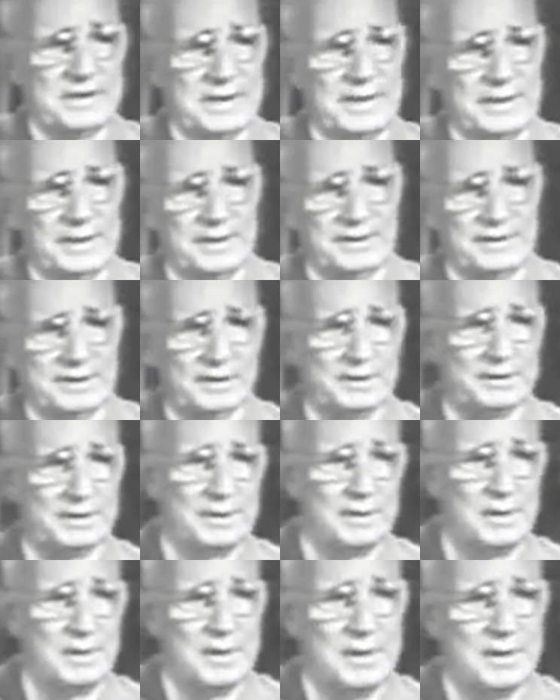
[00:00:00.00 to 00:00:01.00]
A.
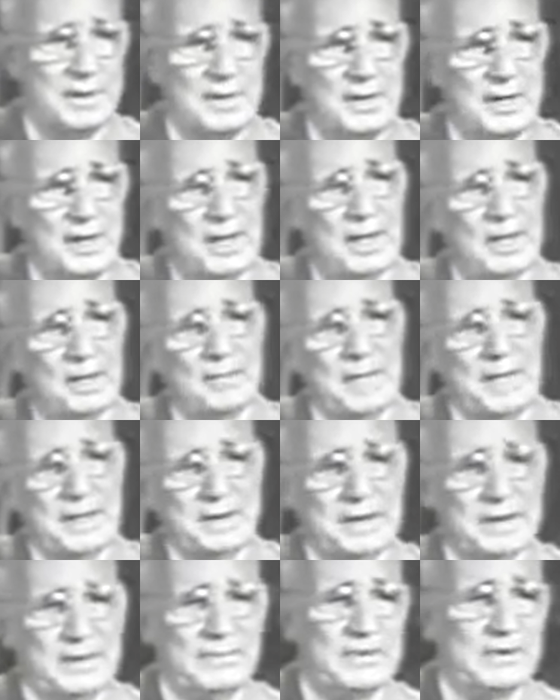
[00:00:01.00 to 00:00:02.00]
Edison made
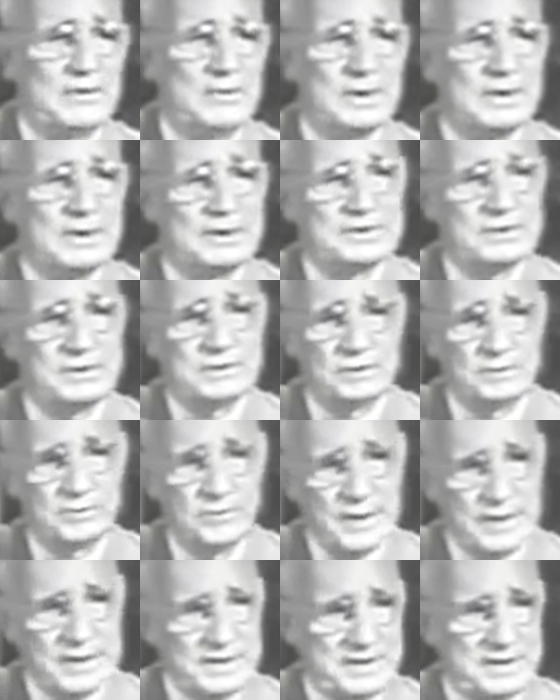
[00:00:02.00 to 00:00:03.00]
him the world's
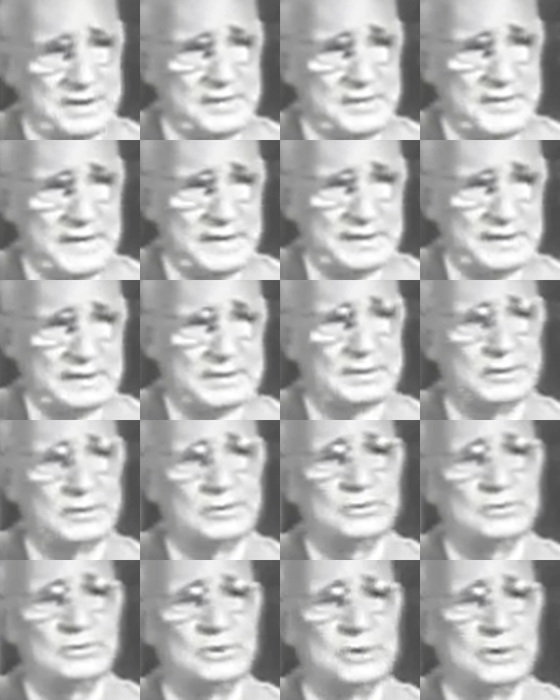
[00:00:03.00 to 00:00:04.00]
greatest inventor,
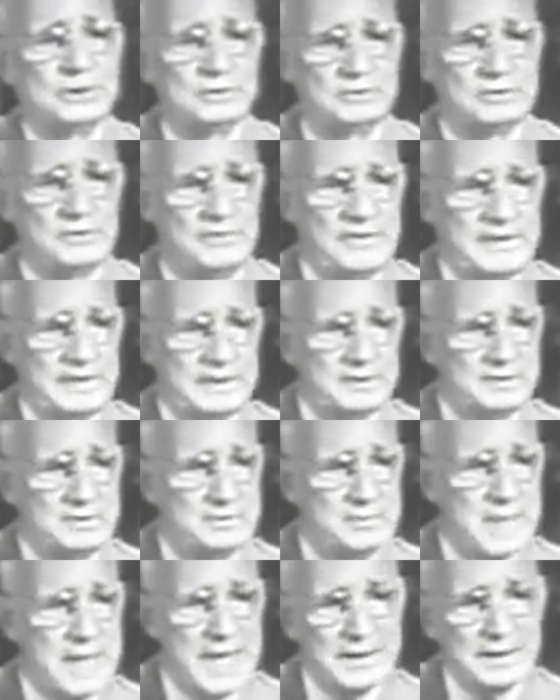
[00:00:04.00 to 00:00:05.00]
who revealed
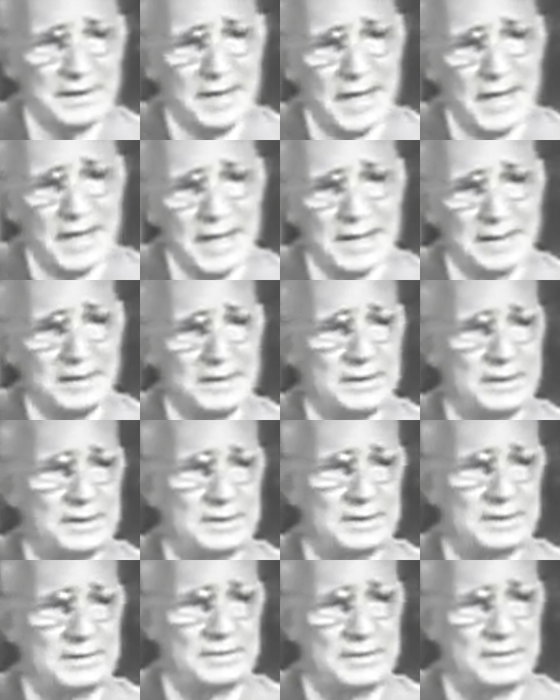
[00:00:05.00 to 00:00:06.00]
to mankind
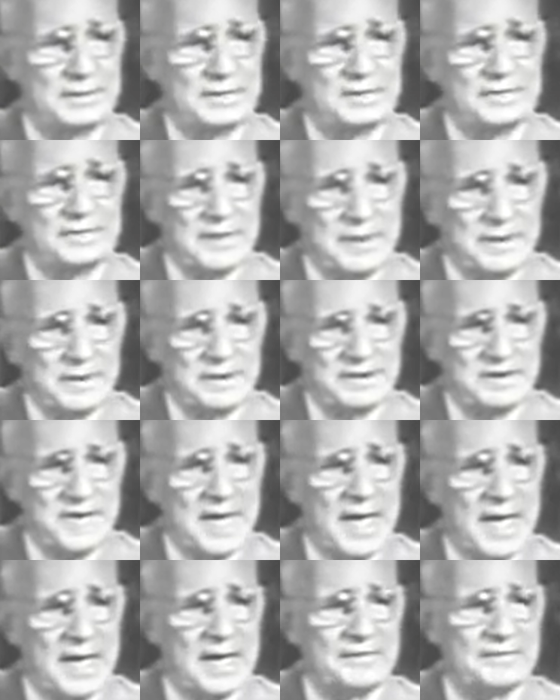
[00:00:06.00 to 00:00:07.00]
during the first
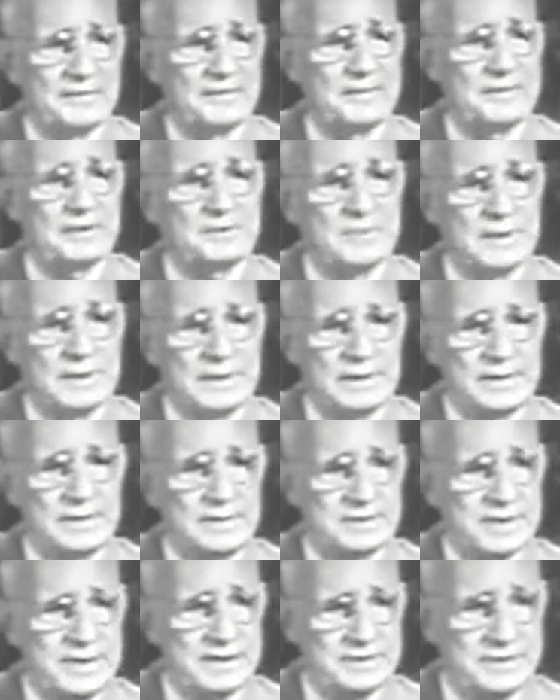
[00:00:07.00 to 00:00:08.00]
half of the
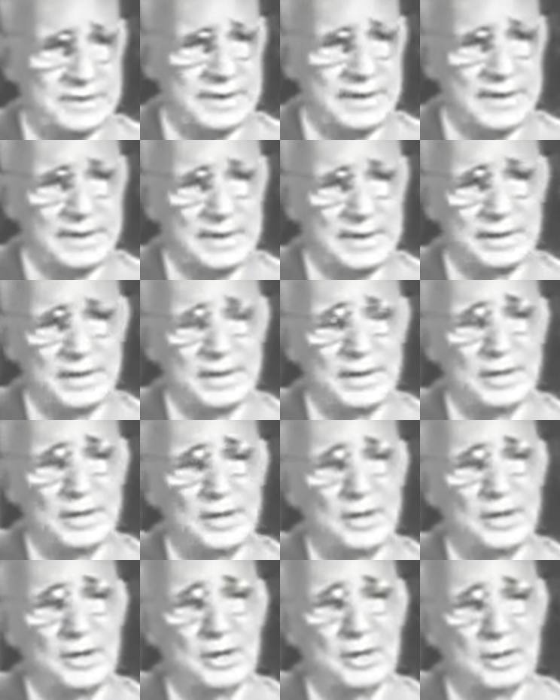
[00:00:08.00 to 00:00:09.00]
20th century
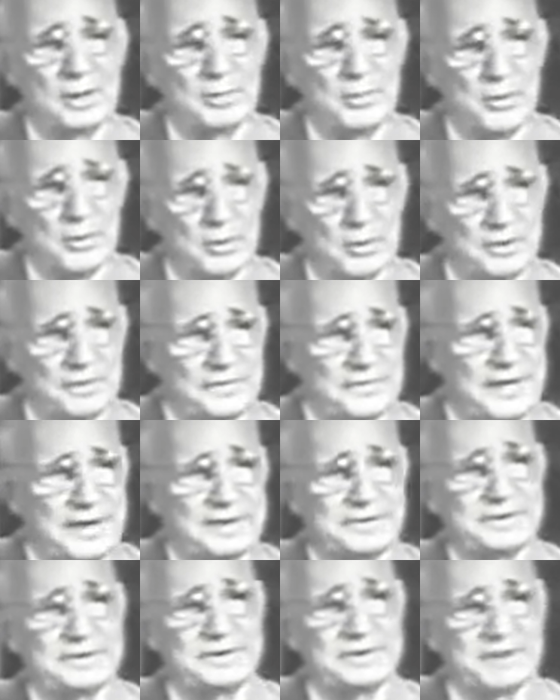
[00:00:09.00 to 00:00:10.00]
more of
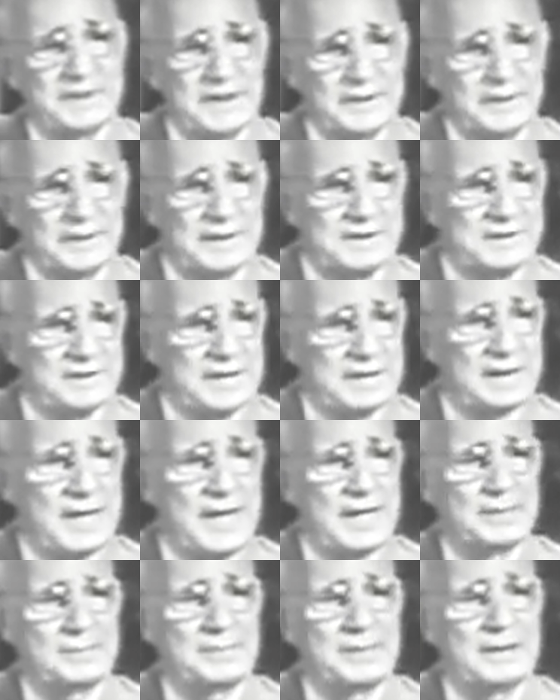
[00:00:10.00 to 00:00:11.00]
nature's secrets than
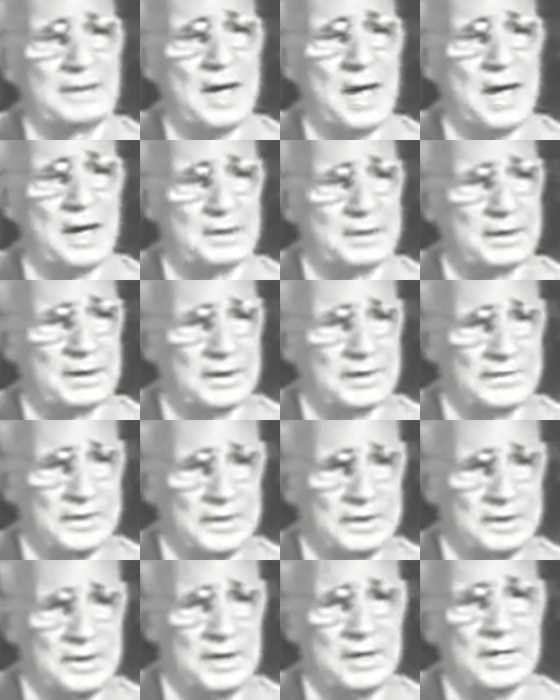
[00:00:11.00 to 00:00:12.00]
had been
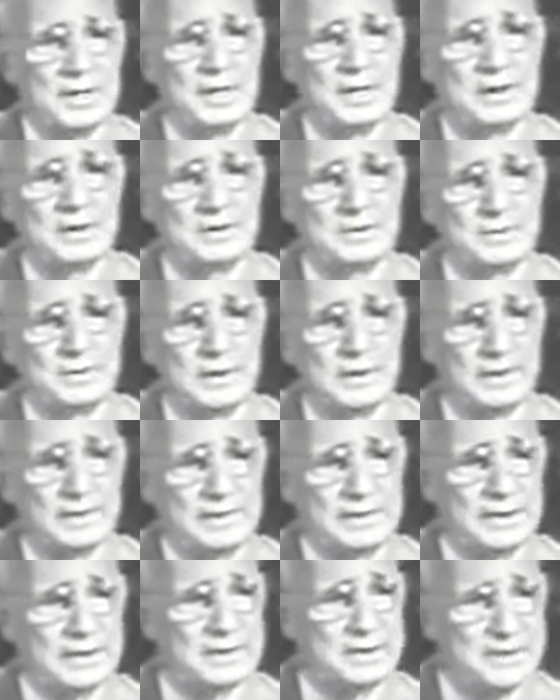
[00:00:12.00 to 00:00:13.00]
uncovered during
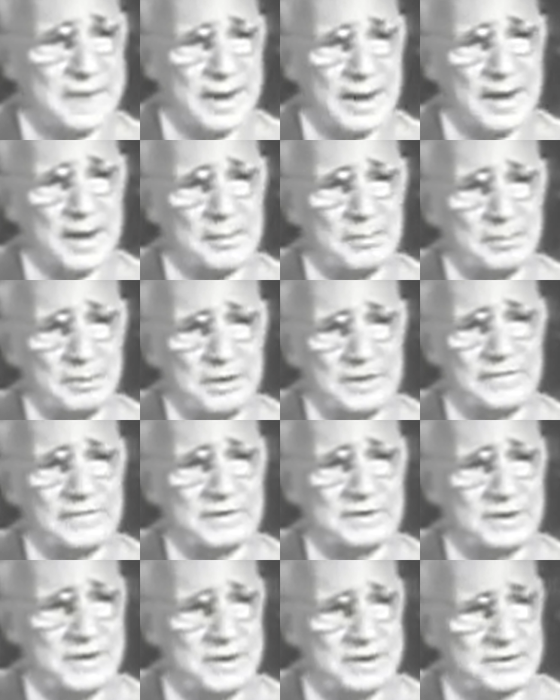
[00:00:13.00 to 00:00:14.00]
the entire
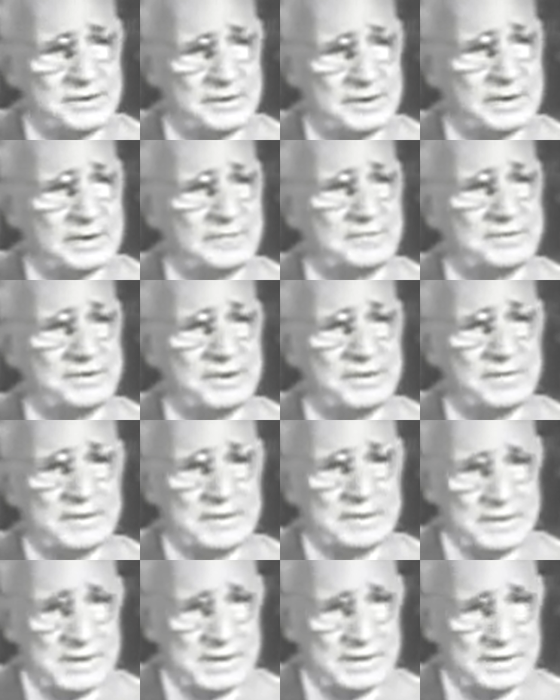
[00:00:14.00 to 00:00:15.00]
previous history of
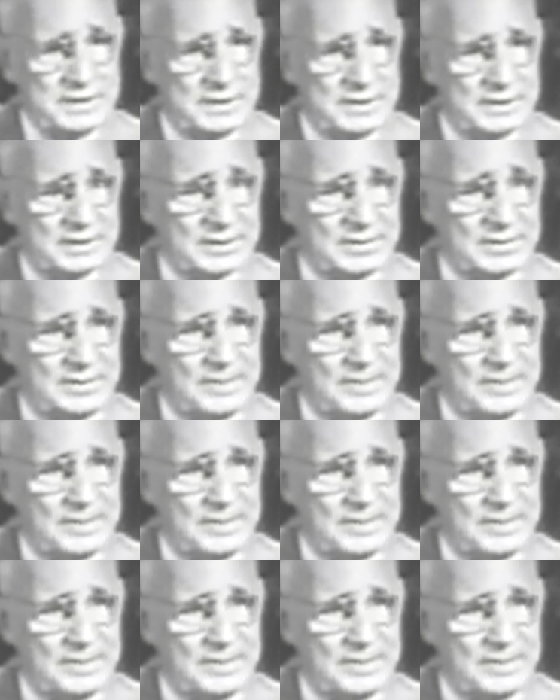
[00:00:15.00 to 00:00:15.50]
civilization.